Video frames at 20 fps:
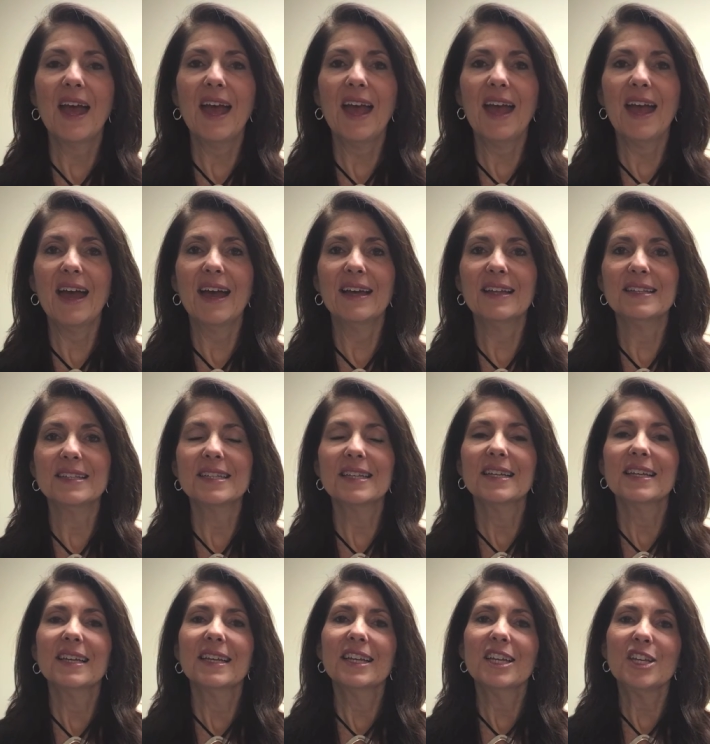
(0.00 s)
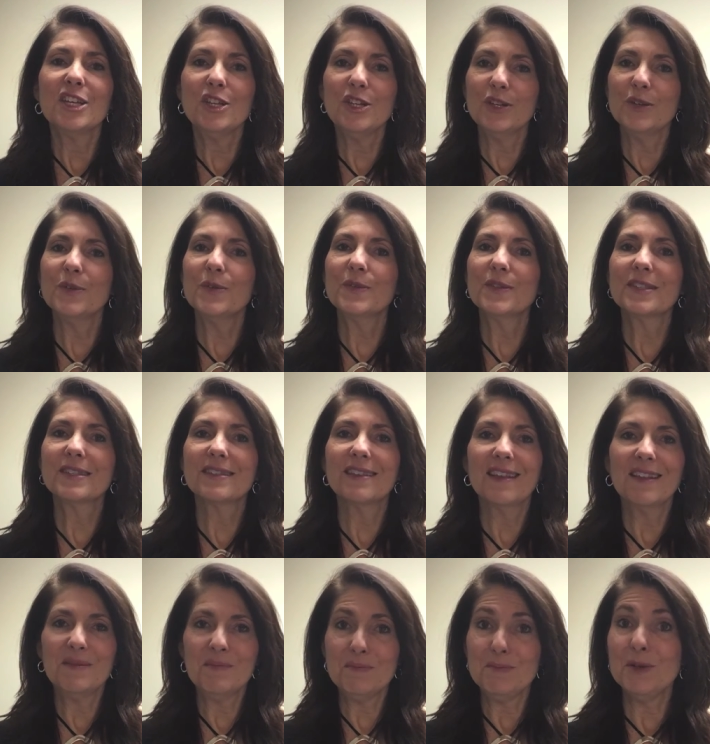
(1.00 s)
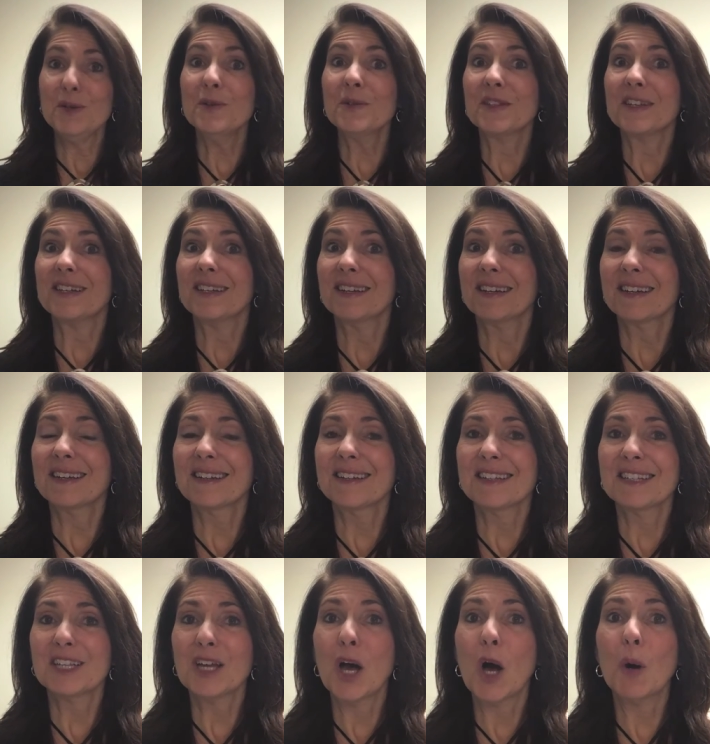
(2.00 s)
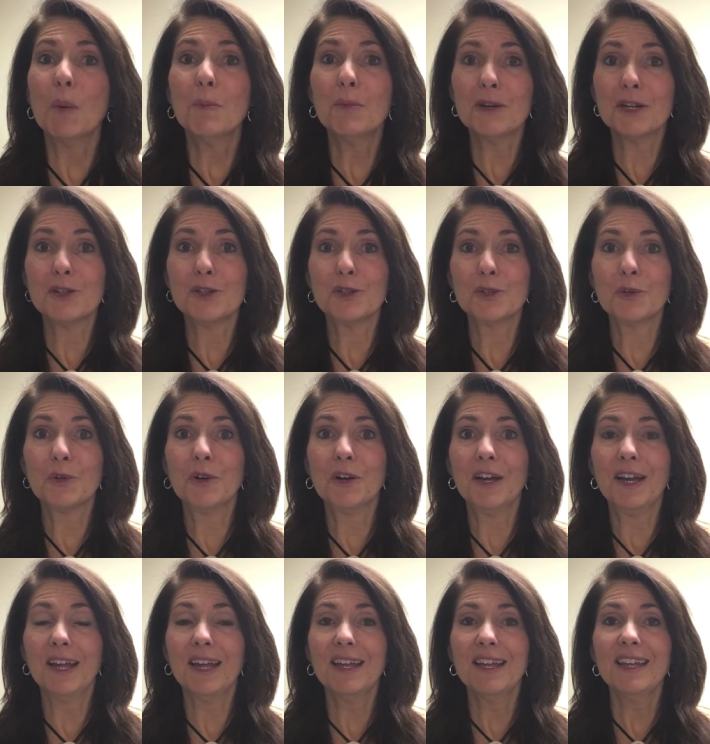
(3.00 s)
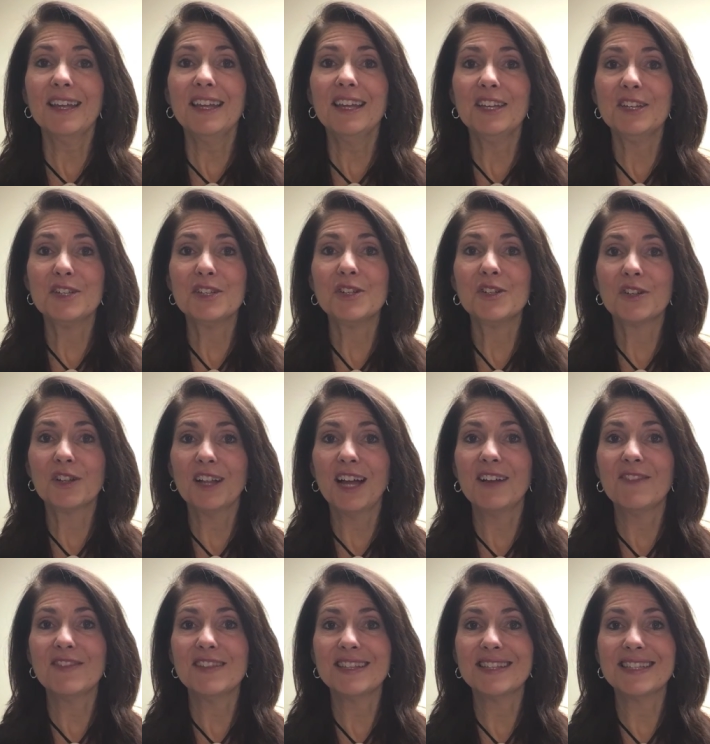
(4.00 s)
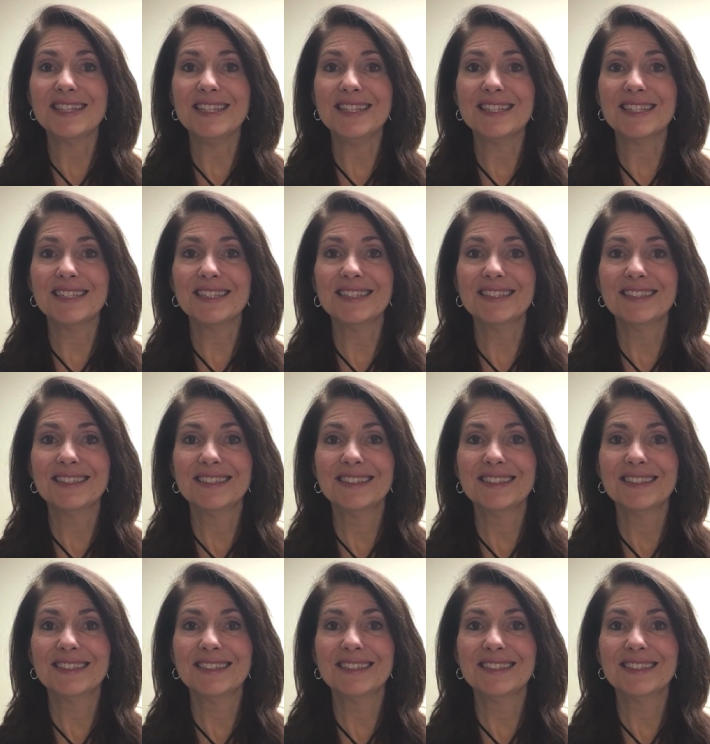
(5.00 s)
and use music to help bring joy into your life this season.